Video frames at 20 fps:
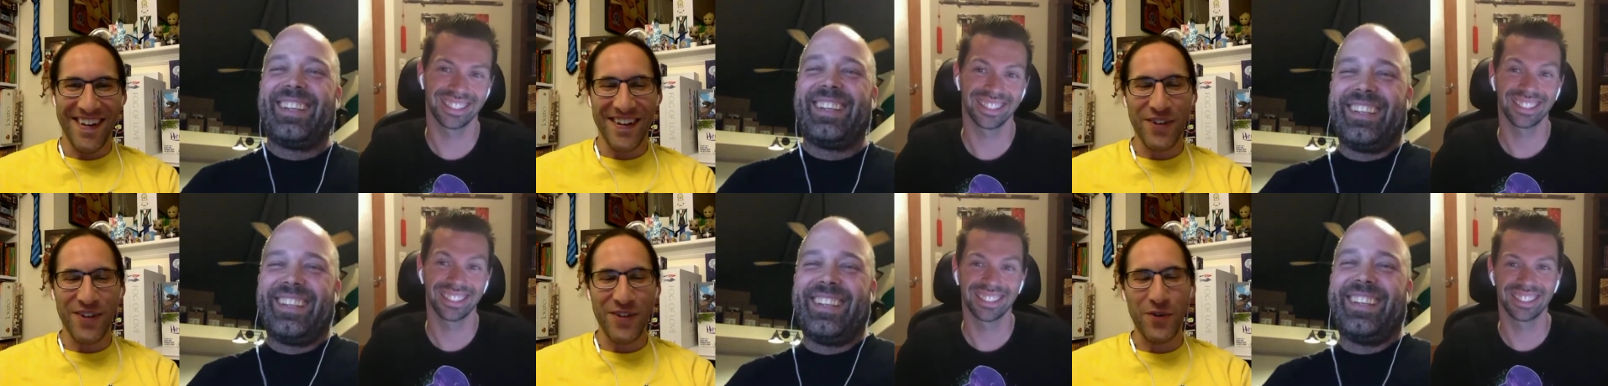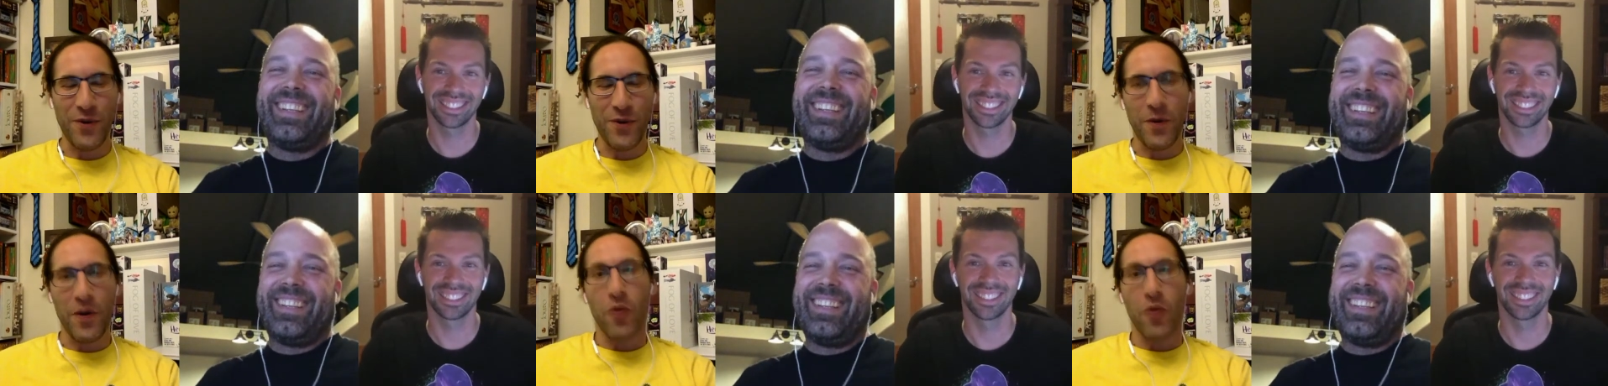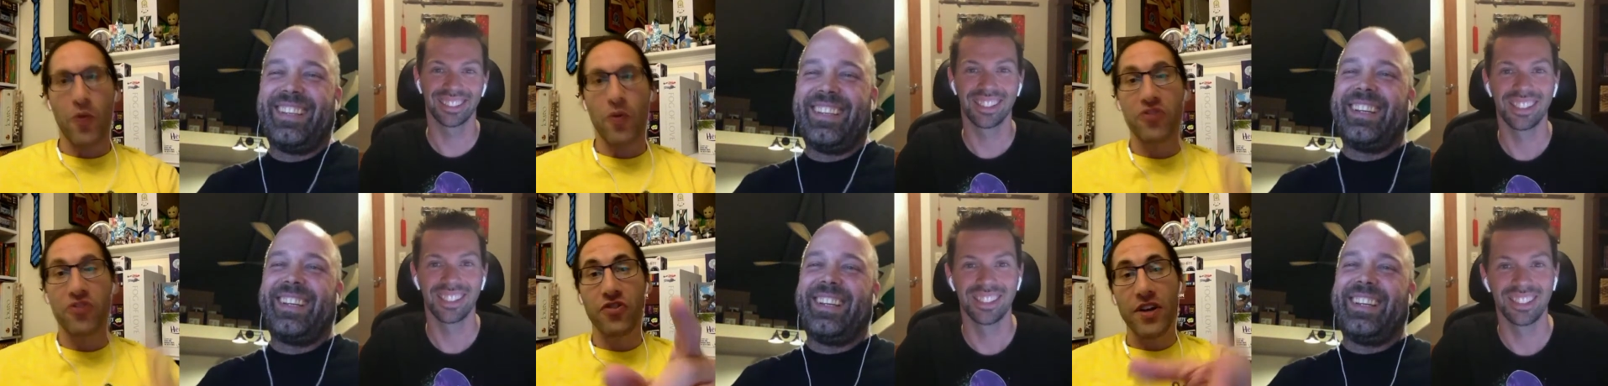Speaker 1: Cool.
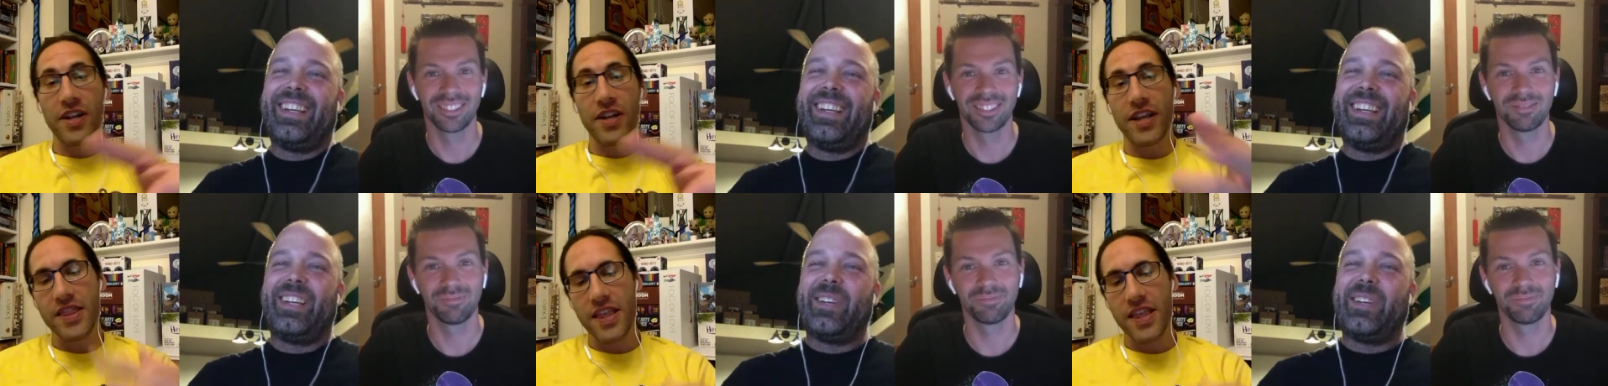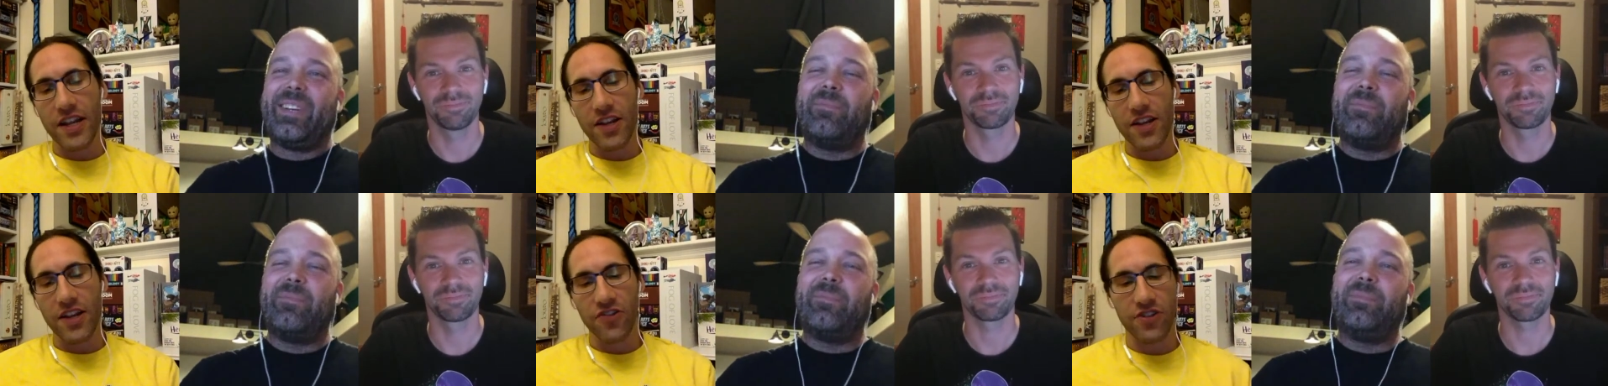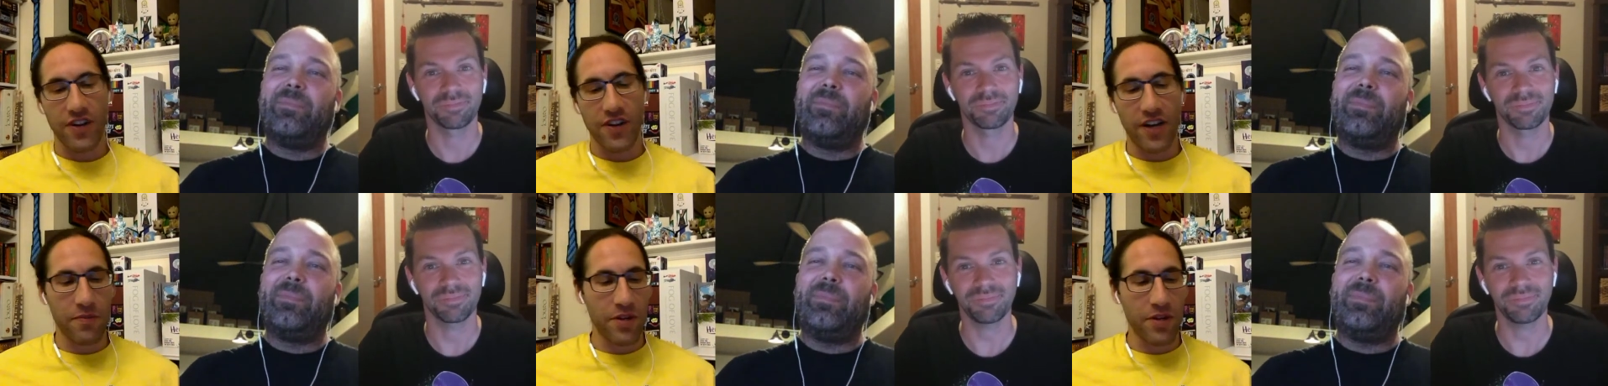Well, so and that, that actually
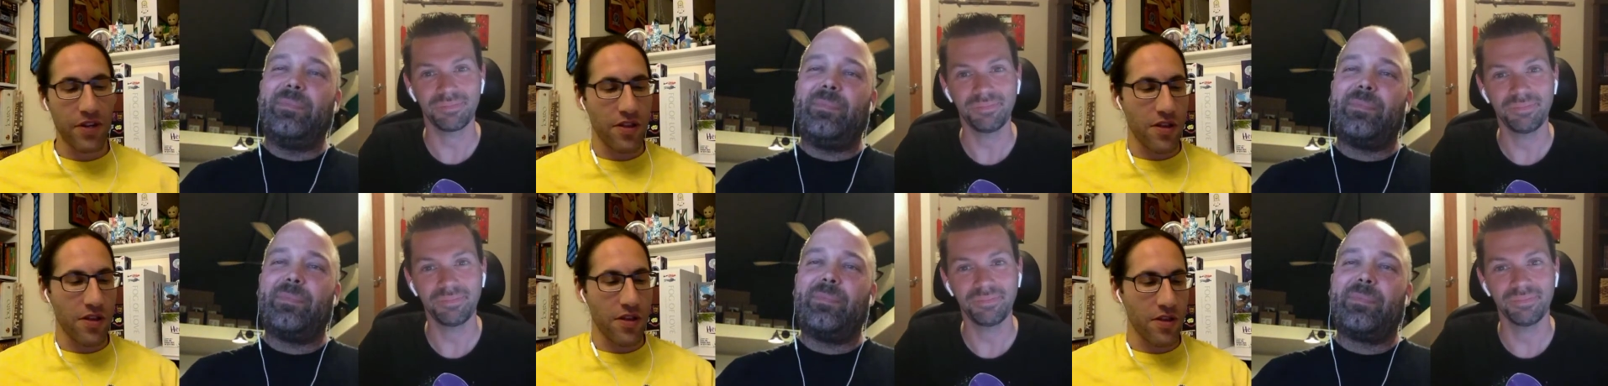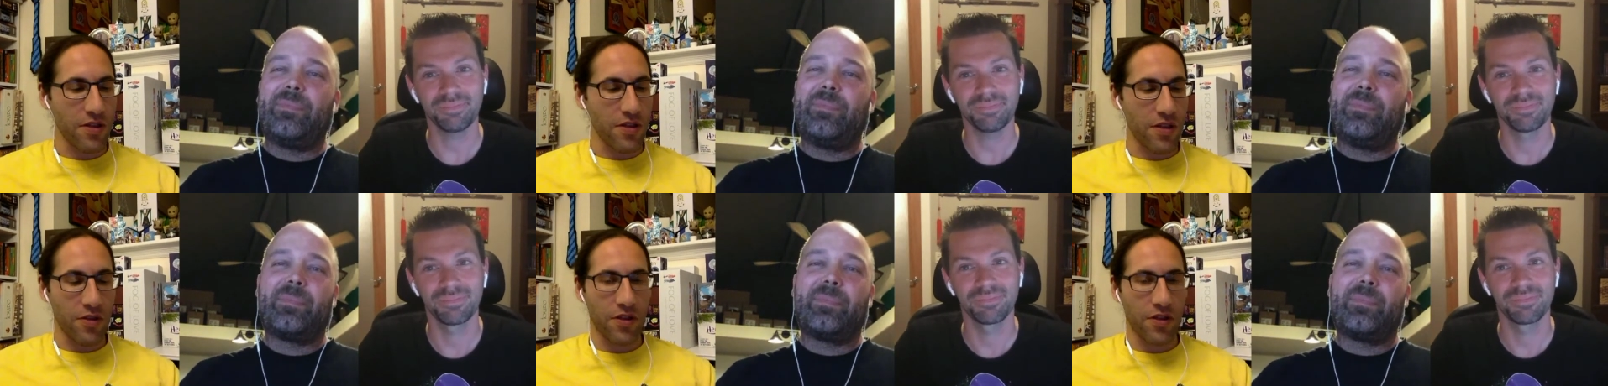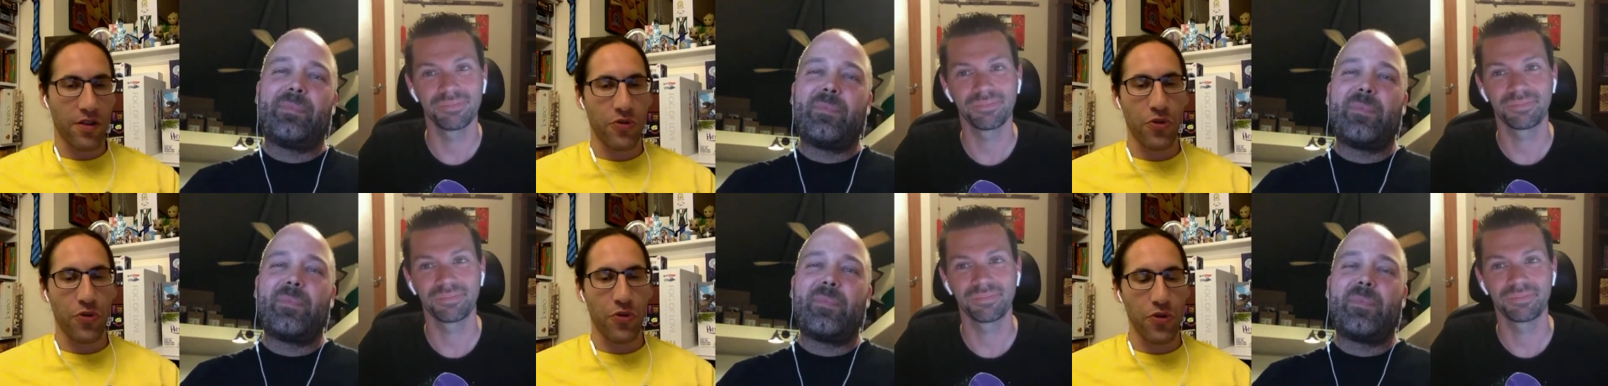led me to the, the, the
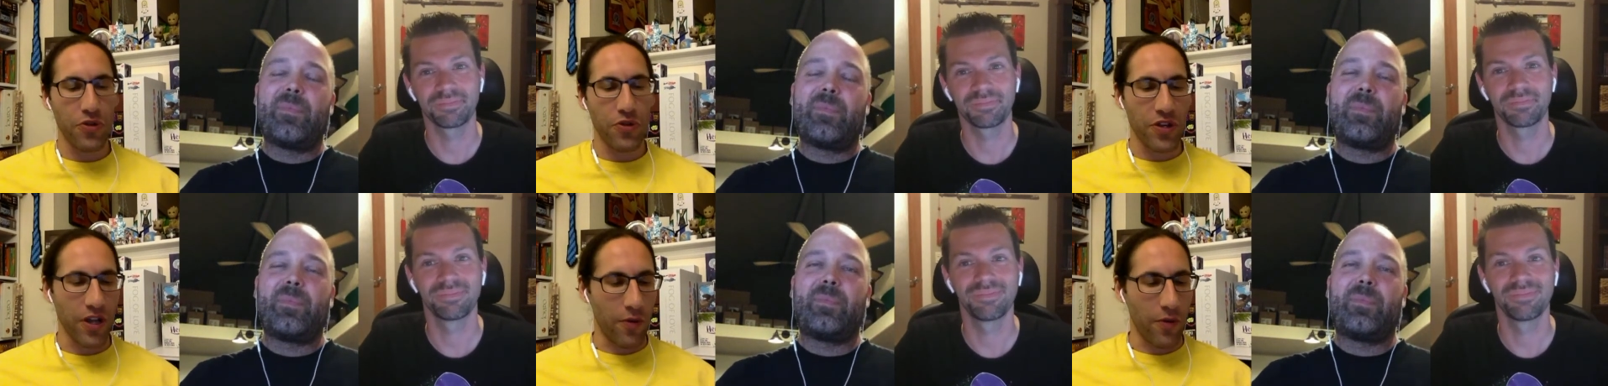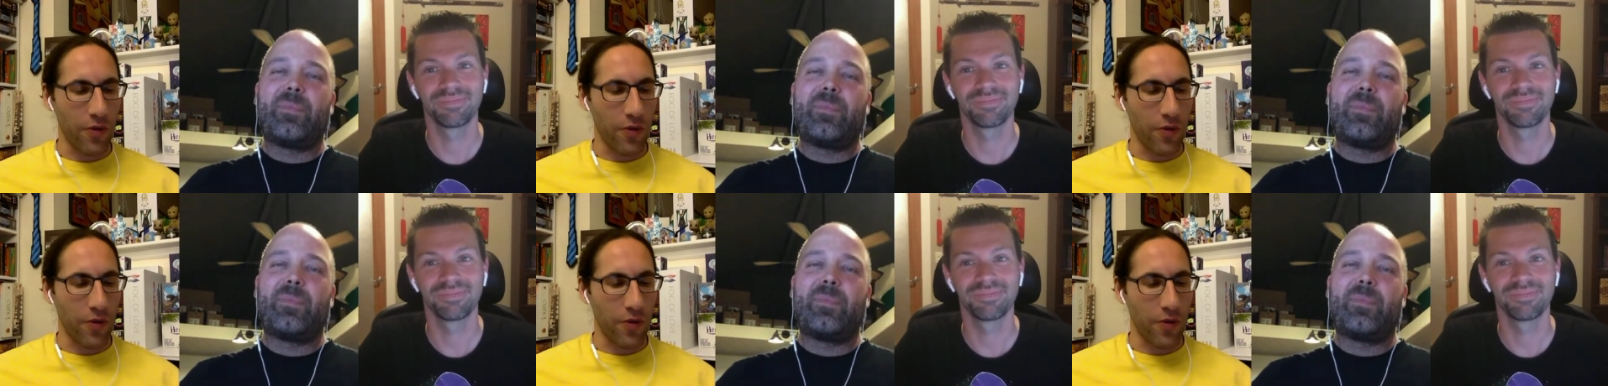third thing I